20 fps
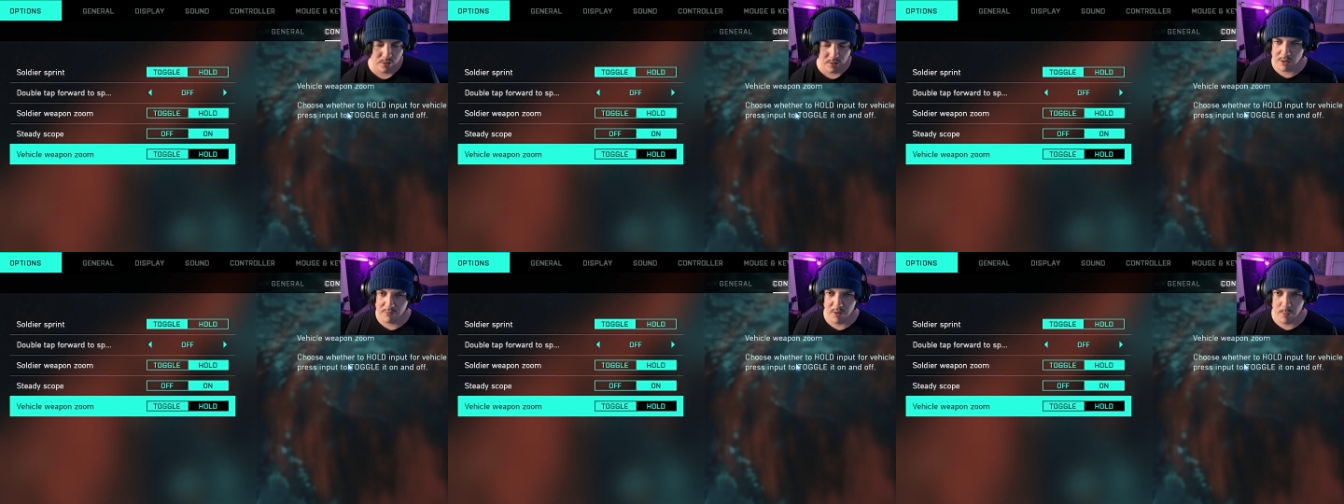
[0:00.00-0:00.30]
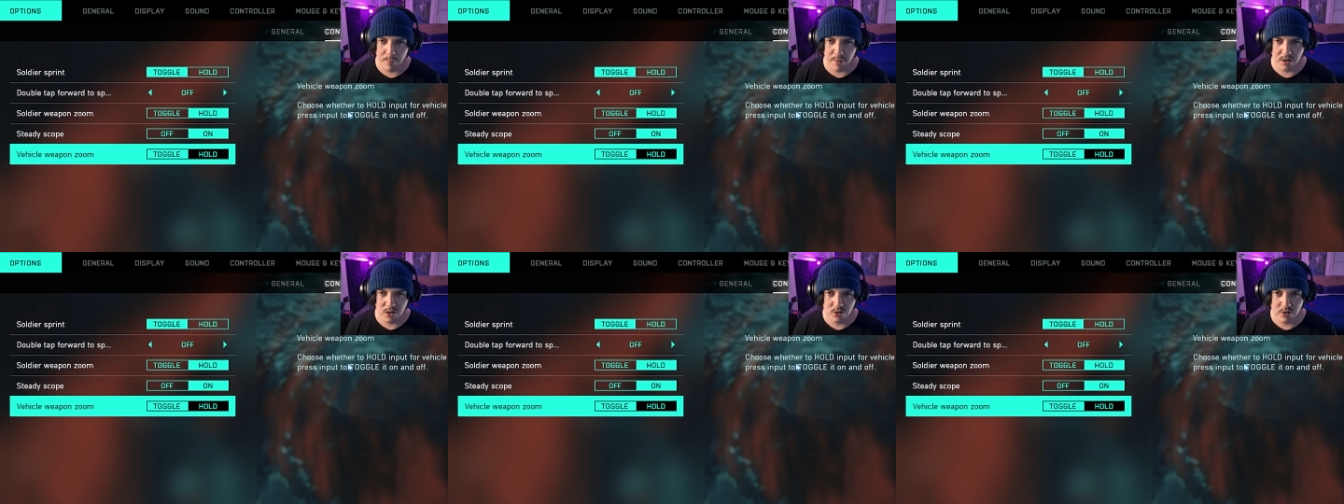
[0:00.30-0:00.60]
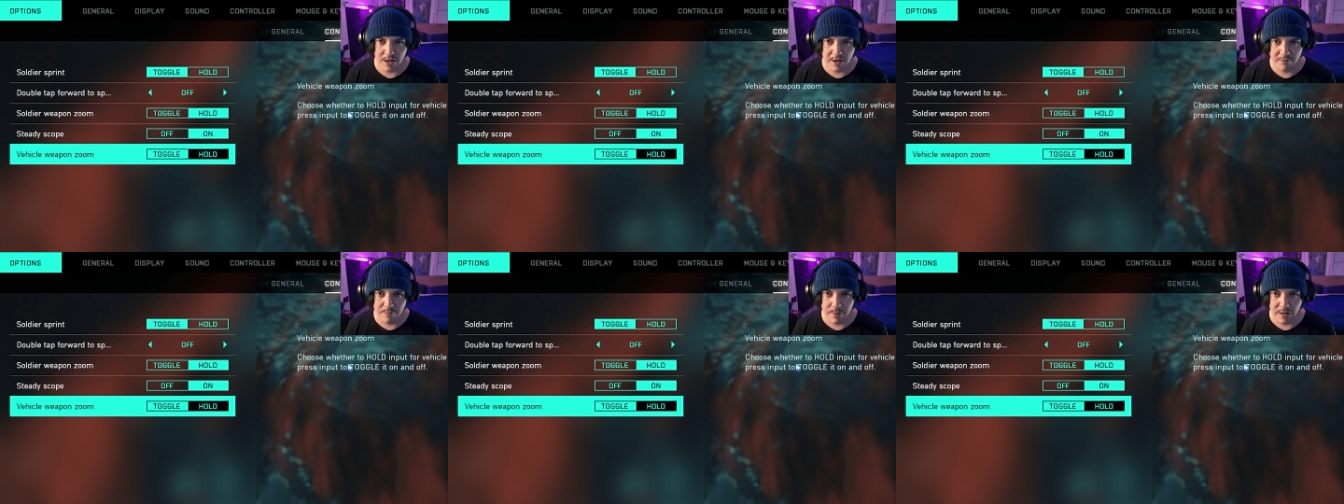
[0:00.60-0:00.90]
whatever button
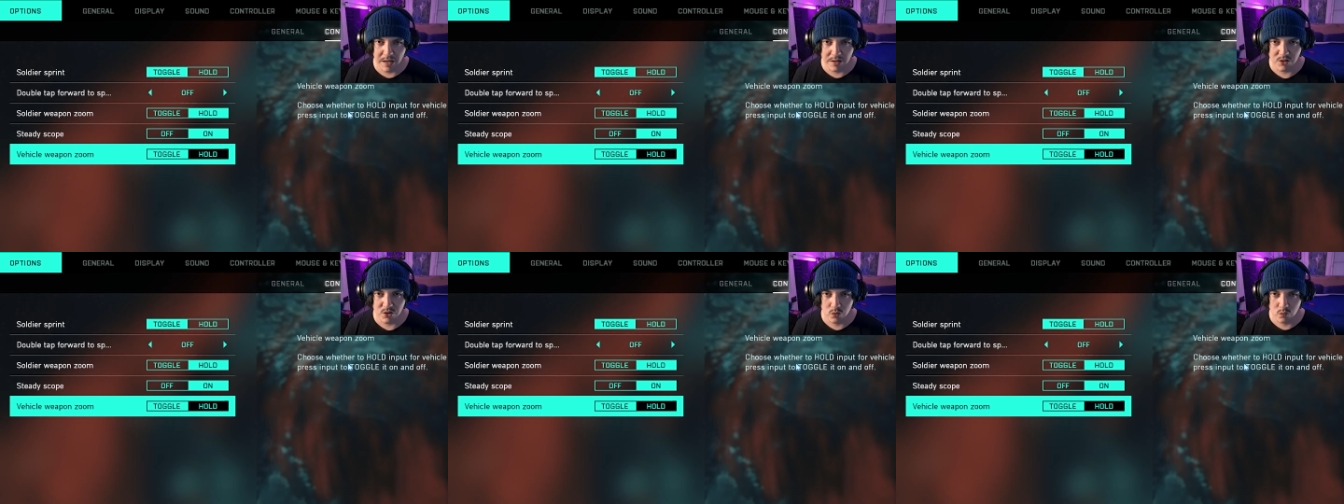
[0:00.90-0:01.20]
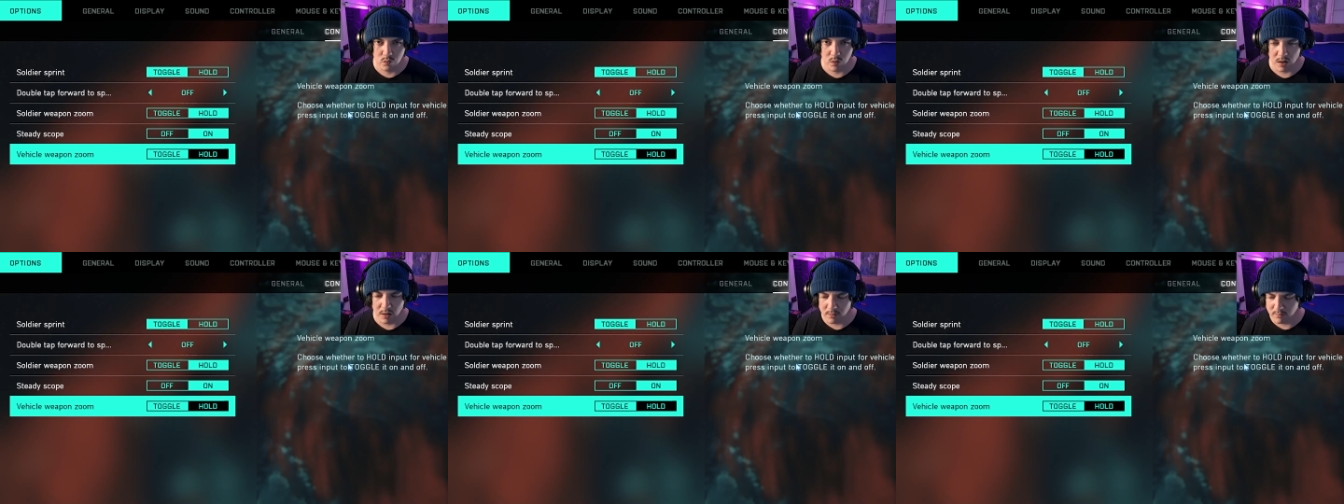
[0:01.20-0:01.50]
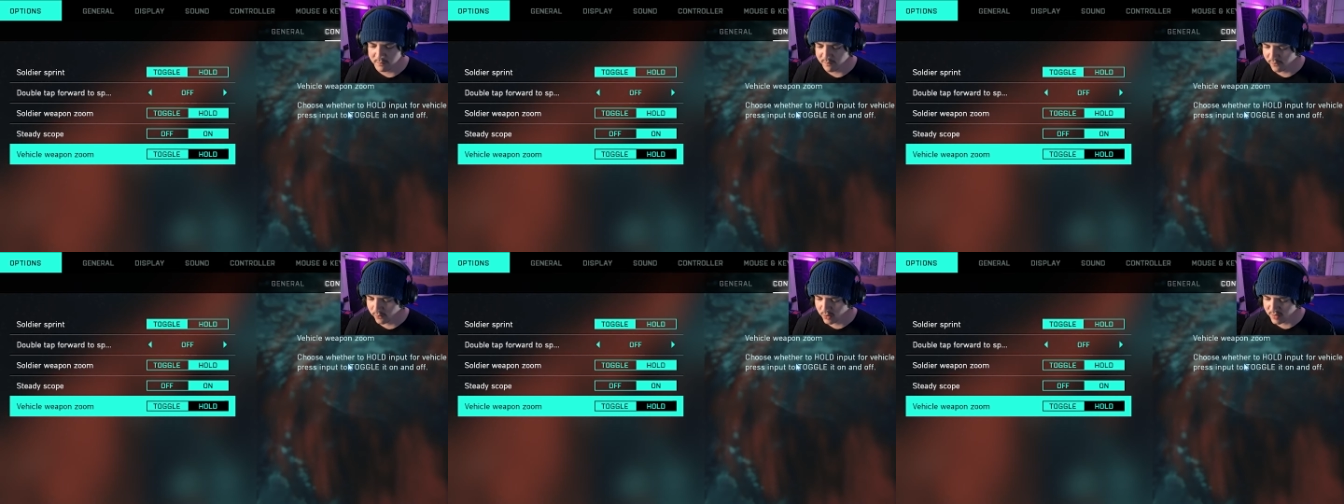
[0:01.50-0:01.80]
you have bound to
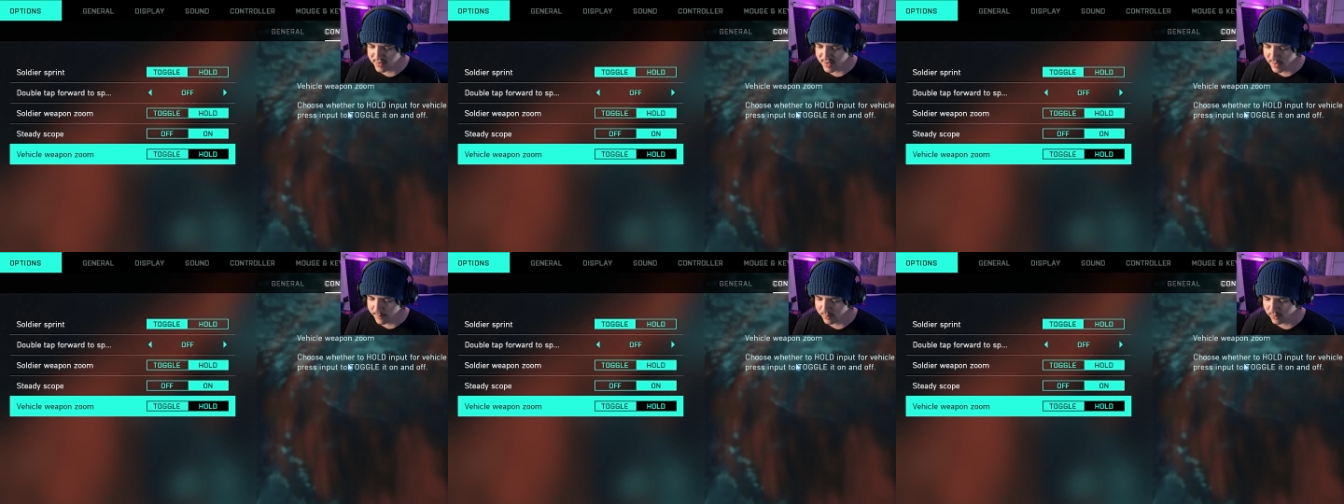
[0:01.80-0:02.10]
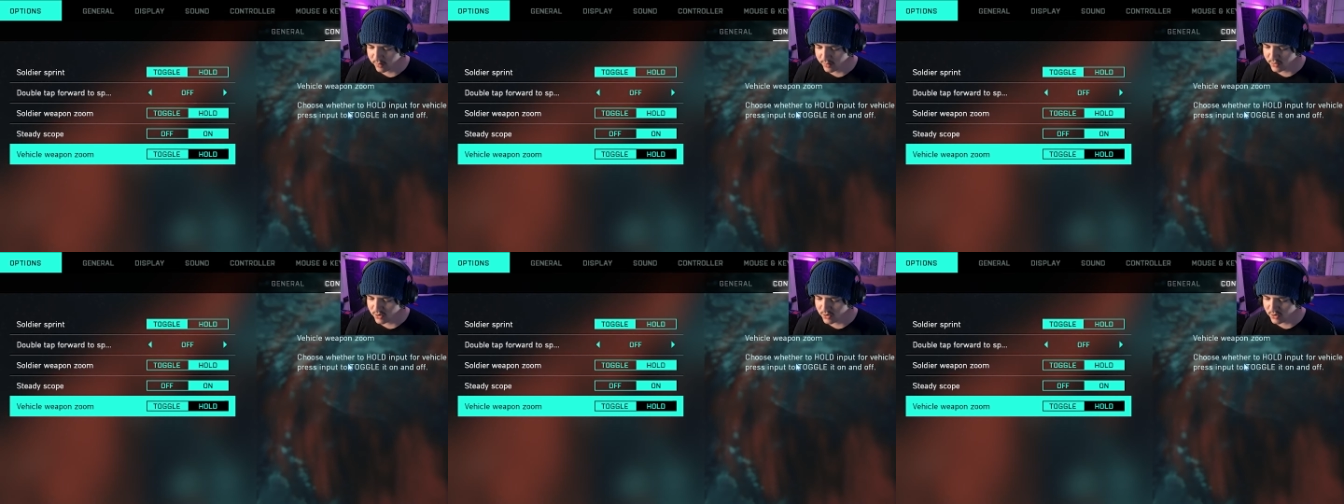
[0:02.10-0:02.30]
run, for example,